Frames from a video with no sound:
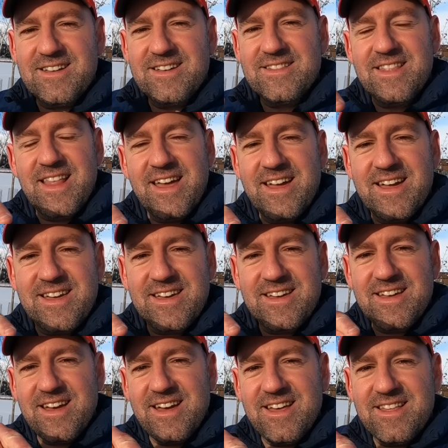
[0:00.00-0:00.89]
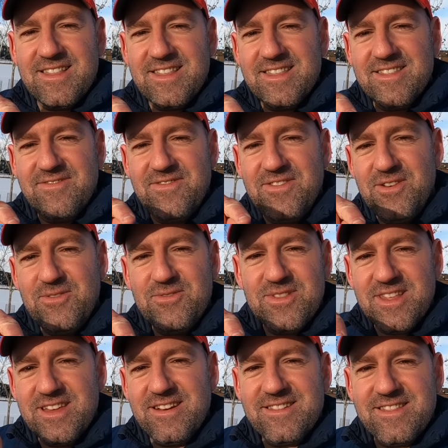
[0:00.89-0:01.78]
like a few
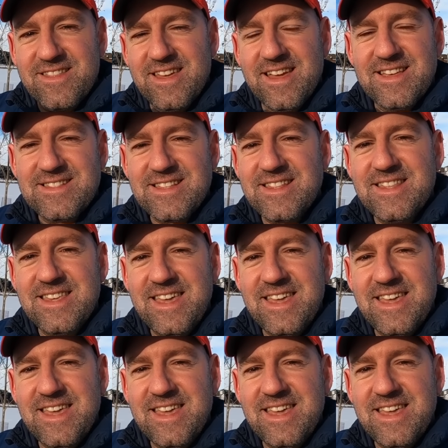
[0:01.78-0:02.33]
little things at